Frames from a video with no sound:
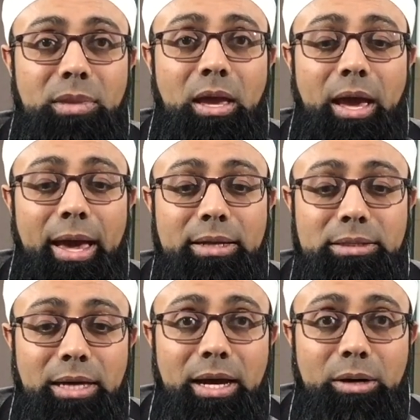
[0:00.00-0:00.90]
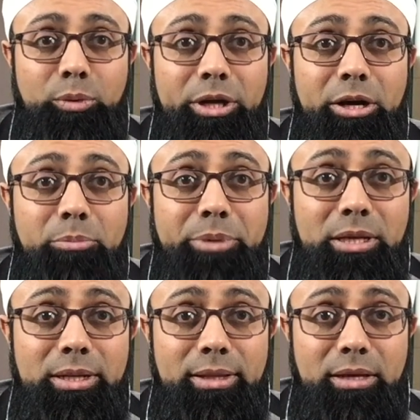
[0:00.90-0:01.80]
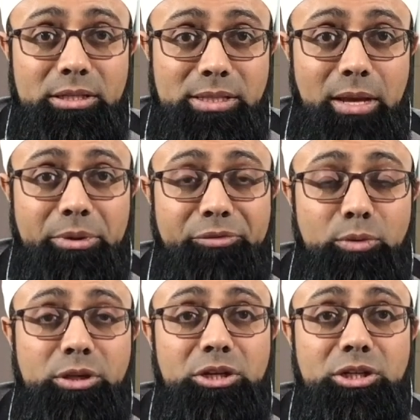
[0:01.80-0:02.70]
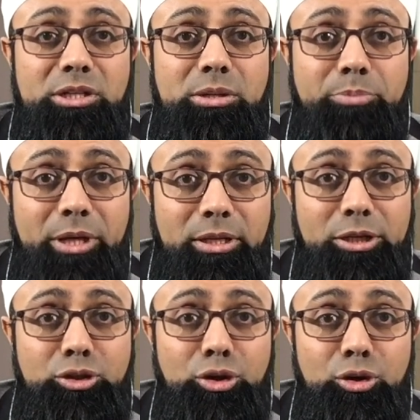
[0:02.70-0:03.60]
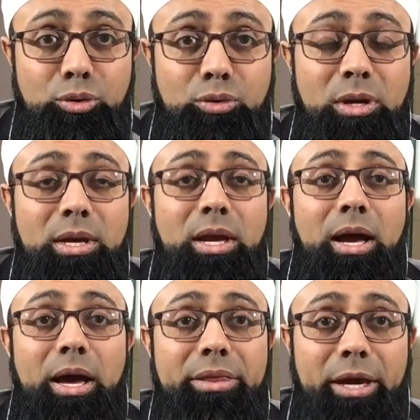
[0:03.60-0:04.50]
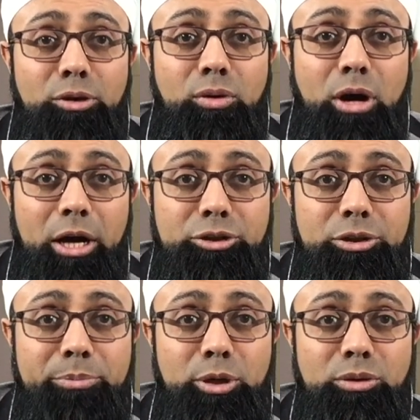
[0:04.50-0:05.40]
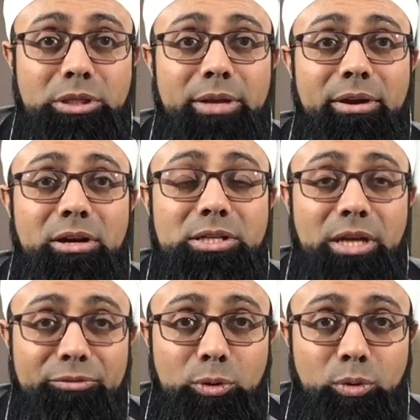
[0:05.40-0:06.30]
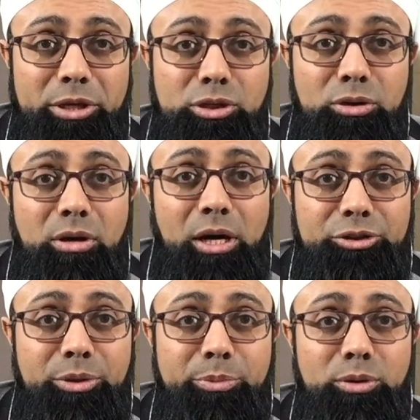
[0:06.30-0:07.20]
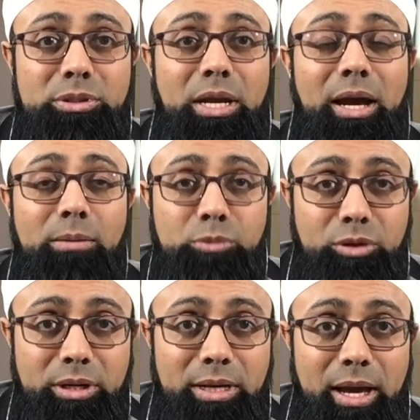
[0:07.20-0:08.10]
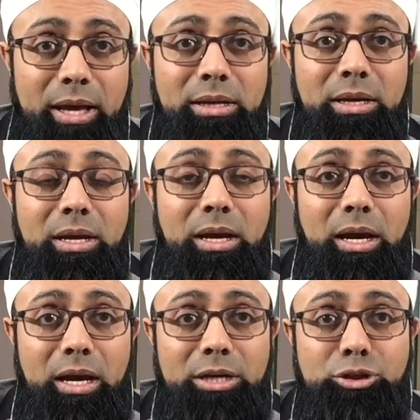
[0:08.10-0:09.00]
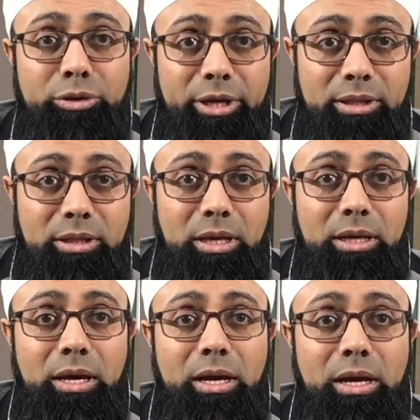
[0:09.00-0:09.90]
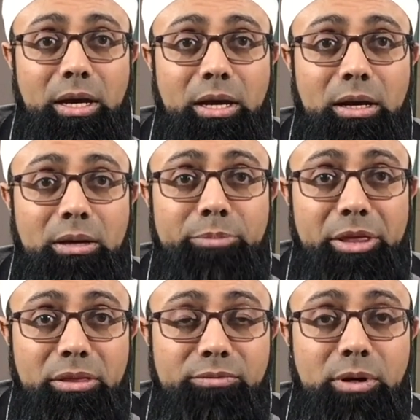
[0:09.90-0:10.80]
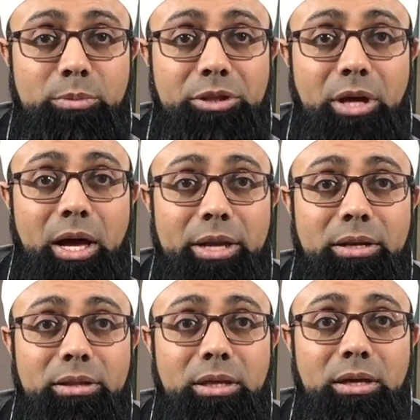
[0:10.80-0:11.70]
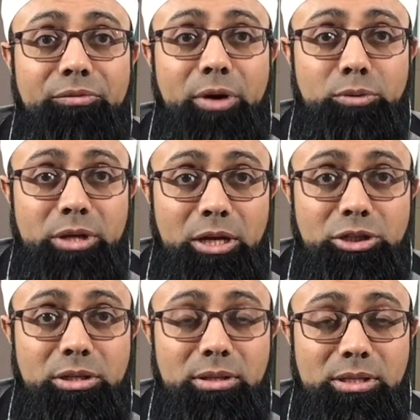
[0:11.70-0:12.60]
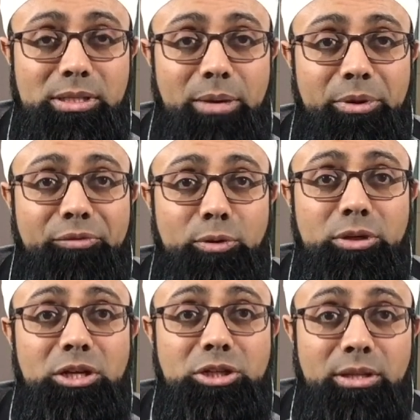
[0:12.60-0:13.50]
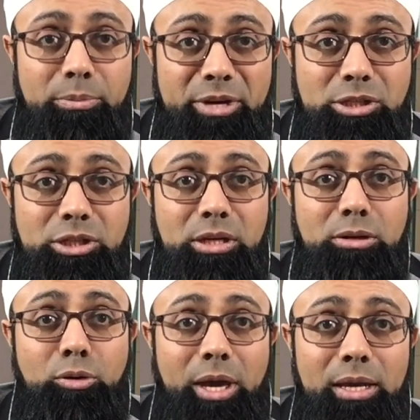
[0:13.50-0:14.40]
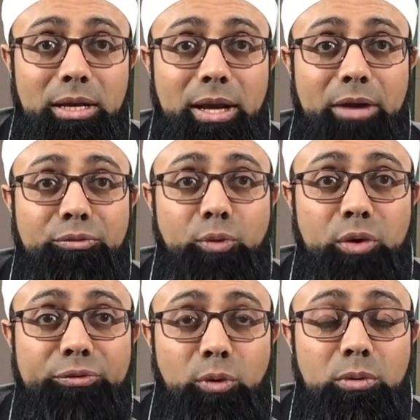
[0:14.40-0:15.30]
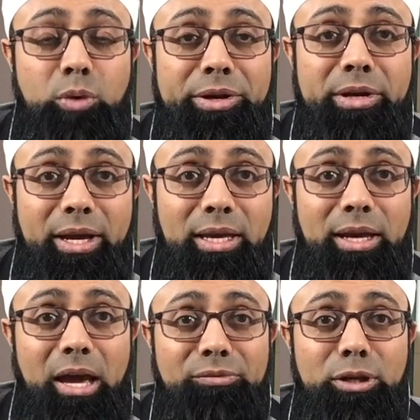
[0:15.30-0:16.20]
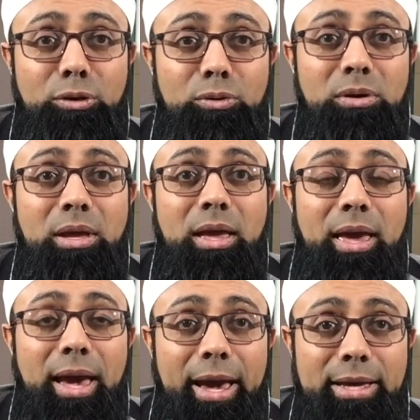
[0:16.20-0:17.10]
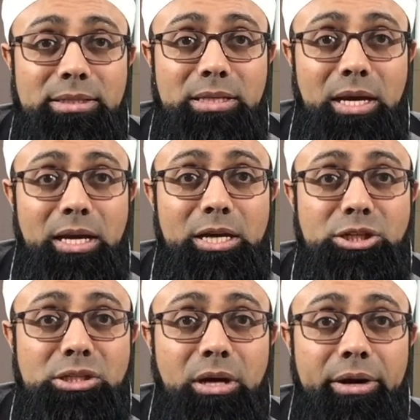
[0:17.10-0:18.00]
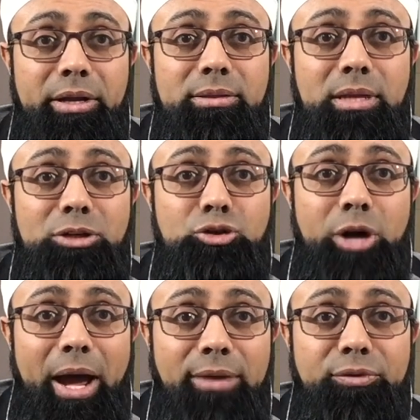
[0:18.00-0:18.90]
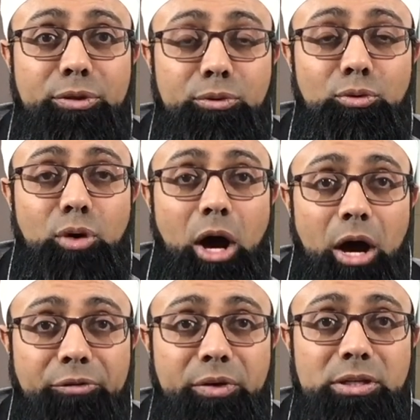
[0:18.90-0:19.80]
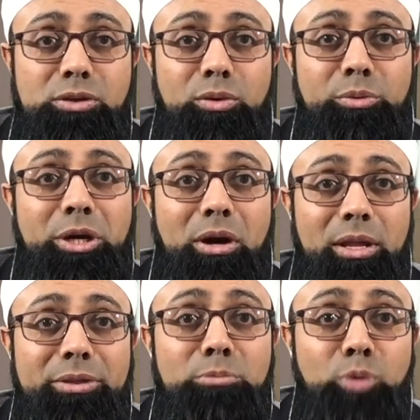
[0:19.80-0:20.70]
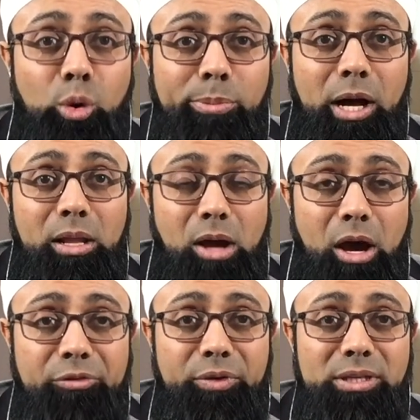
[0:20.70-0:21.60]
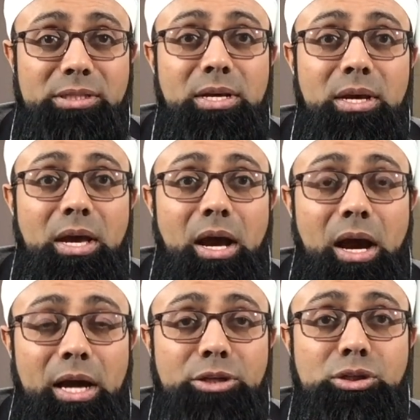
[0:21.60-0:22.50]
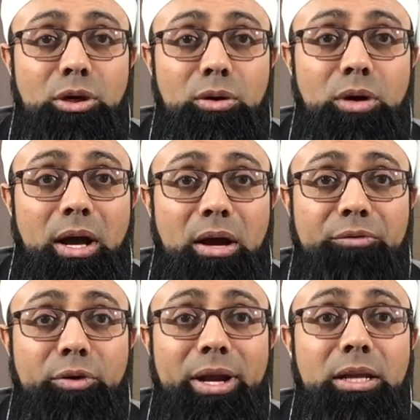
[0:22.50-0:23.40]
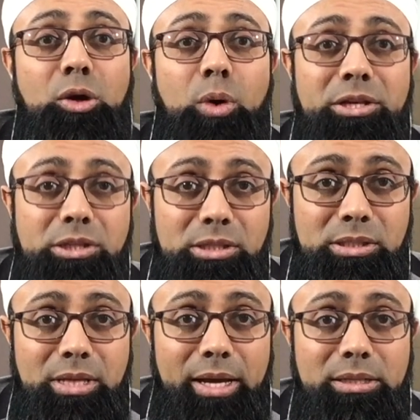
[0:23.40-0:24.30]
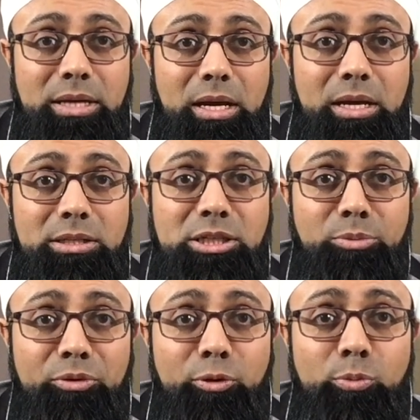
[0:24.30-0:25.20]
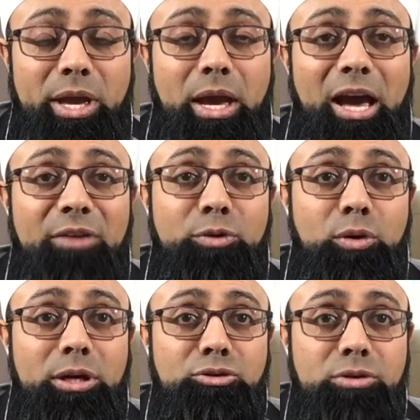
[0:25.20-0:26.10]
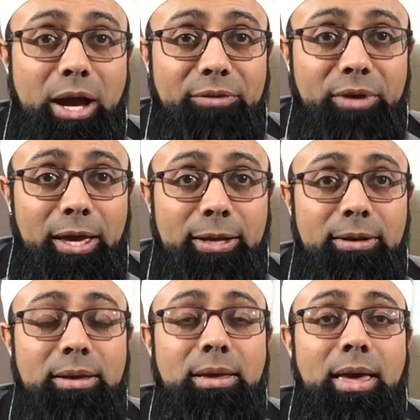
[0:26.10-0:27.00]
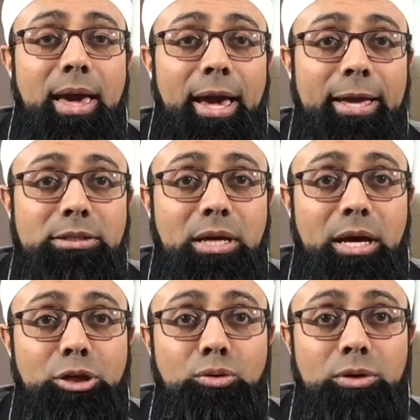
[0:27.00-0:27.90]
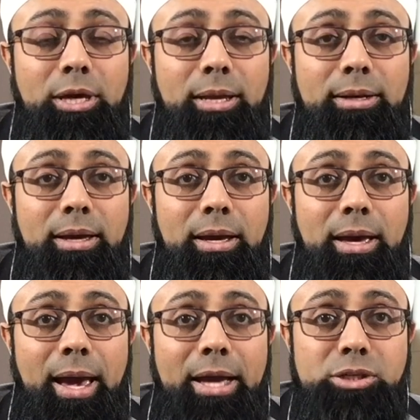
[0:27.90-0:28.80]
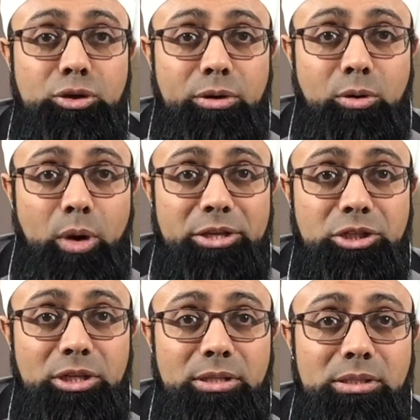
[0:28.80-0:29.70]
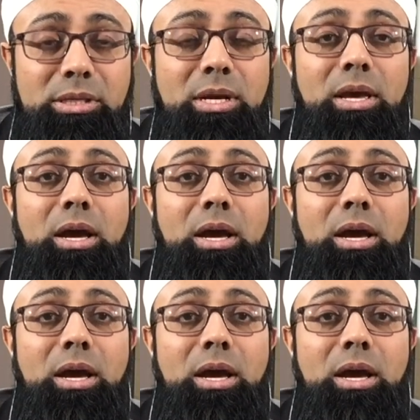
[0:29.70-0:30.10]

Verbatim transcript: And uh, we are appealing, the Islamic Foundation is appealing to you uh, that you contribute. There are several ways to contribute. Alhamdulillah, uh, during the uh, month of Ramadan, the foundation, the Islamic Foundation, the masjid located at four forty-one Nugget Avenue, has uh, started the drive-through office, or we call it the mobile office. Uh, so uh, for any questions that uh, some of you may have, you can drive in and uh, you can uh, ask your questions.